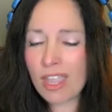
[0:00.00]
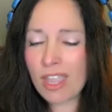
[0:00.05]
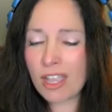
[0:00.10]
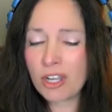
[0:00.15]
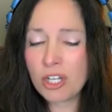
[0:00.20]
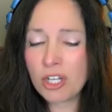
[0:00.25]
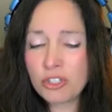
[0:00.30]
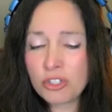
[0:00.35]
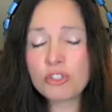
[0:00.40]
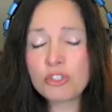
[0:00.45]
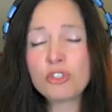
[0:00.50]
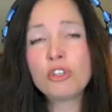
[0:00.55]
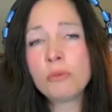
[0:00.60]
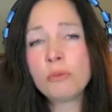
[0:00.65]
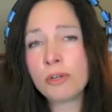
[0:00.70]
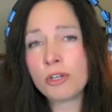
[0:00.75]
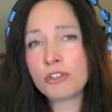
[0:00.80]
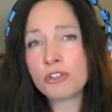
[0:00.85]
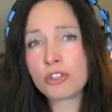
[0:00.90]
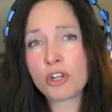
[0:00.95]

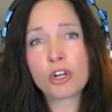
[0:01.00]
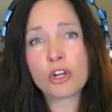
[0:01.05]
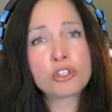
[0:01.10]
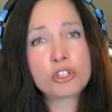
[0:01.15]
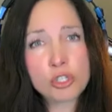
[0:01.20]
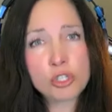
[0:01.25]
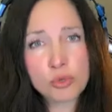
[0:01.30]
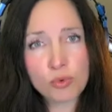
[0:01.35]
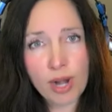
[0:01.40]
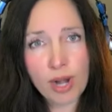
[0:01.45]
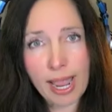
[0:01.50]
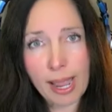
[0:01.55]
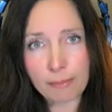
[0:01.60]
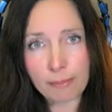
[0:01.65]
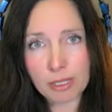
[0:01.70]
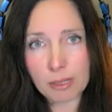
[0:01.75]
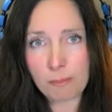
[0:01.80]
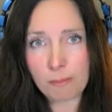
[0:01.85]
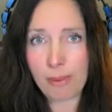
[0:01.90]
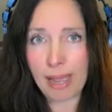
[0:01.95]
consumers are
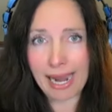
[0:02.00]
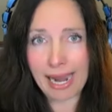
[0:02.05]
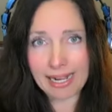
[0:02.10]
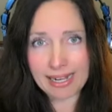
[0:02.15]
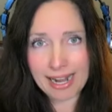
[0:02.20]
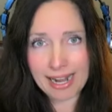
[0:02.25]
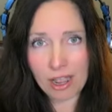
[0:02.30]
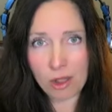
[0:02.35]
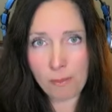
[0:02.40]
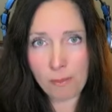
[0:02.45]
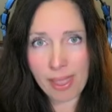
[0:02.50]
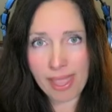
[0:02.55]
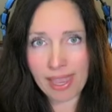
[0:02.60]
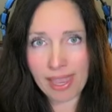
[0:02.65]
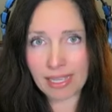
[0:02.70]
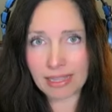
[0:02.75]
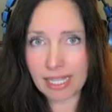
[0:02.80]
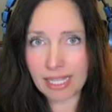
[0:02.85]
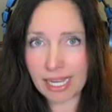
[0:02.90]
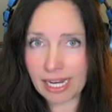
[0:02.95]
strapped. Buy now,
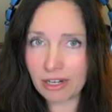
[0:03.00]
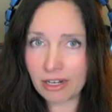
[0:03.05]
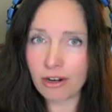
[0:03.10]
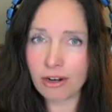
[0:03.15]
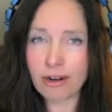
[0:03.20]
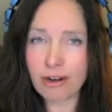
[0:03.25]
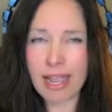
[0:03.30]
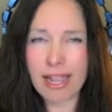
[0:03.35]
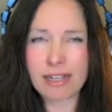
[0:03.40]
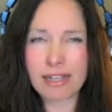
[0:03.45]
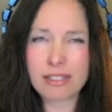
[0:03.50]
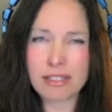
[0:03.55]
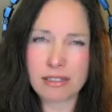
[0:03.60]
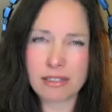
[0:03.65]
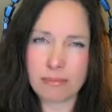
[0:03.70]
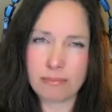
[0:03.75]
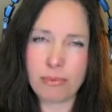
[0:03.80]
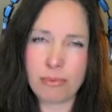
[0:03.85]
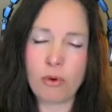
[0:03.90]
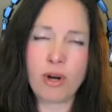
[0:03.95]
pay later.
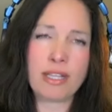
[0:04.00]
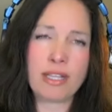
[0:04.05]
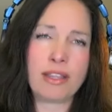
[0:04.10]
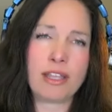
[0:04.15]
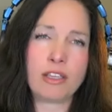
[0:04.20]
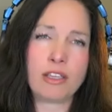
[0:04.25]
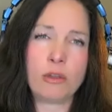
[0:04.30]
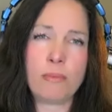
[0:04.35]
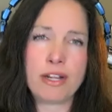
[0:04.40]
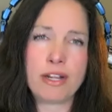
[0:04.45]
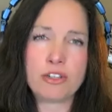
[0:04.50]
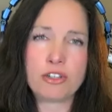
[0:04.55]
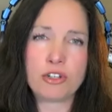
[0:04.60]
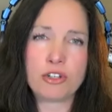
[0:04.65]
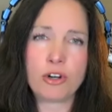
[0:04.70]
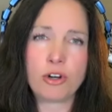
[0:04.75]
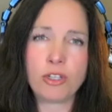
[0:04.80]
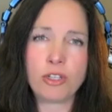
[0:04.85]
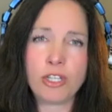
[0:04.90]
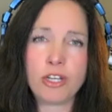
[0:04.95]
Excellent point that you mentioned
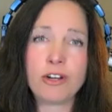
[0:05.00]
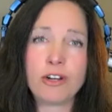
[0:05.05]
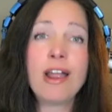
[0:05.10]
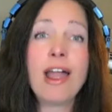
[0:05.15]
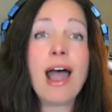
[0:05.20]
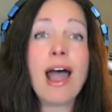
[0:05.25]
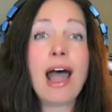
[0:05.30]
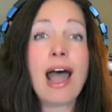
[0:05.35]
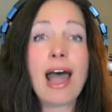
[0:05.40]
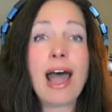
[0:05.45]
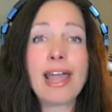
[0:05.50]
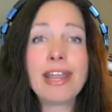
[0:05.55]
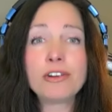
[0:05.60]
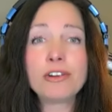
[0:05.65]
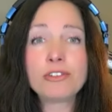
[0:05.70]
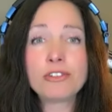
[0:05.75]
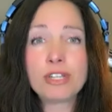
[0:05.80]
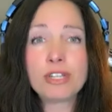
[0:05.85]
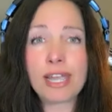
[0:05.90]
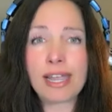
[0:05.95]
earlier.
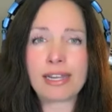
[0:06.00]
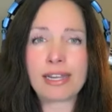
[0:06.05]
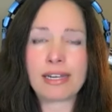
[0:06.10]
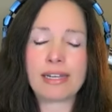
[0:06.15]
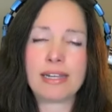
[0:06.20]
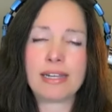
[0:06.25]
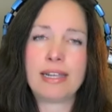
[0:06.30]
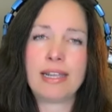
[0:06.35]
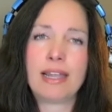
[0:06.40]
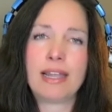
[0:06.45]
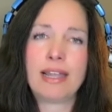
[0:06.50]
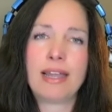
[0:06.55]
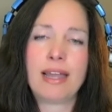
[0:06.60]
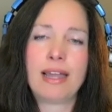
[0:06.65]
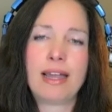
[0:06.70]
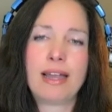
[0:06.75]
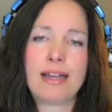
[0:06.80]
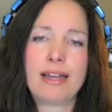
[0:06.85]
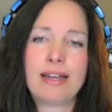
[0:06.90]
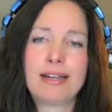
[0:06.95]
Higher debt.
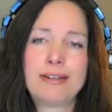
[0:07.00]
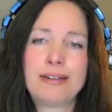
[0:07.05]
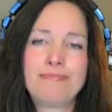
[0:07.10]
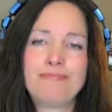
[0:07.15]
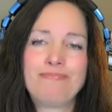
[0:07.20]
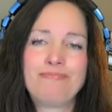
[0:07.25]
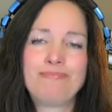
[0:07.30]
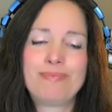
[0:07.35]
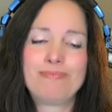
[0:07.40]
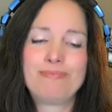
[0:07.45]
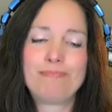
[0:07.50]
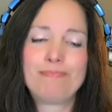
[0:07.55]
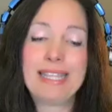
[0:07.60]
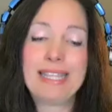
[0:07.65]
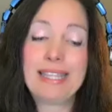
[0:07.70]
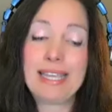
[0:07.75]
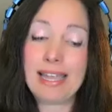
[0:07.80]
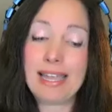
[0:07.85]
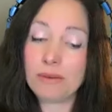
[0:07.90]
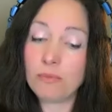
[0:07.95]
Um,
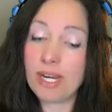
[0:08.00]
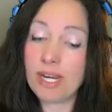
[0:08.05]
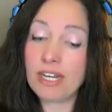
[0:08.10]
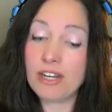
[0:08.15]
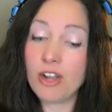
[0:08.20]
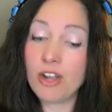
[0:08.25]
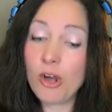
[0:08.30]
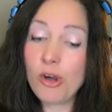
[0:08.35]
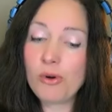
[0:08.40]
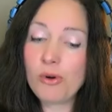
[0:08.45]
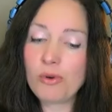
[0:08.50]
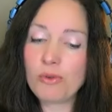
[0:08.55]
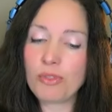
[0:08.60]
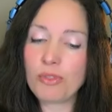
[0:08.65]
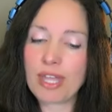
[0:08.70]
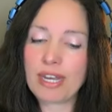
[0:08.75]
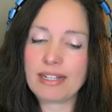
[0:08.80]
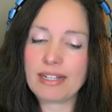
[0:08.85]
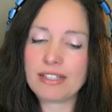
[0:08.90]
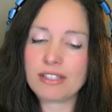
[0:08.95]
and then we know
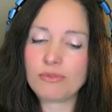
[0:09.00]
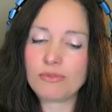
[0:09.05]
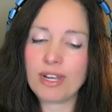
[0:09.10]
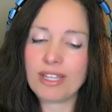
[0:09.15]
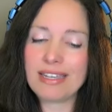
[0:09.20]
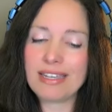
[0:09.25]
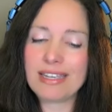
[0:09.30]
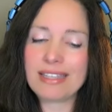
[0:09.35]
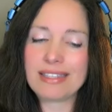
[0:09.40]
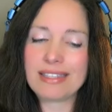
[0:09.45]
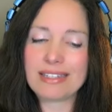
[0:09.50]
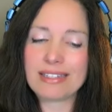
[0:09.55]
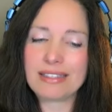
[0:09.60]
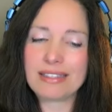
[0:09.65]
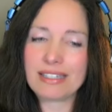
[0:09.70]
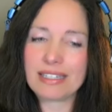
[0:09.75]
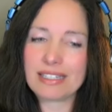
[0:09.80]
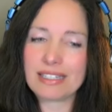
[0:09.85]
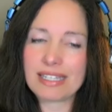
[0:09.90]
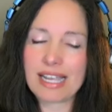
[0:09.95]
that it's really the
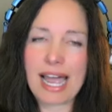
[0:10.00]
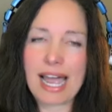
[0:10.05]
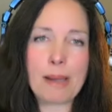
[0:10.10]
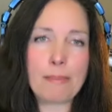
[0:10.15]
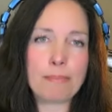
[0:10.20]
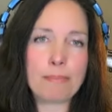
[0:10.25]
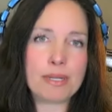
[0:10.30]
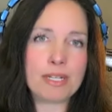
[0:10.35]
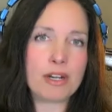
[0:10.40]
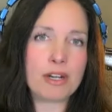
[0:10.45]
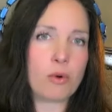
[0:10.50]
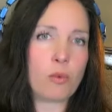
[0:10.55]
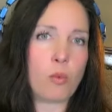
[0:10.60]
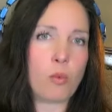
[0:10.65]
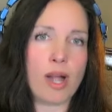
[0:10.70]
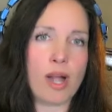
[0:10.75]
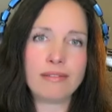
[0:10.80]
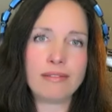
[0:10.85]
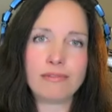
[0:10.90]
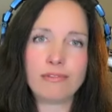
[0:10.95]
the top you know
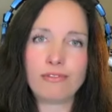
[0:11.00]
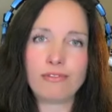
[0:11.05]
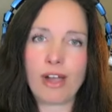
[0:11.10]
one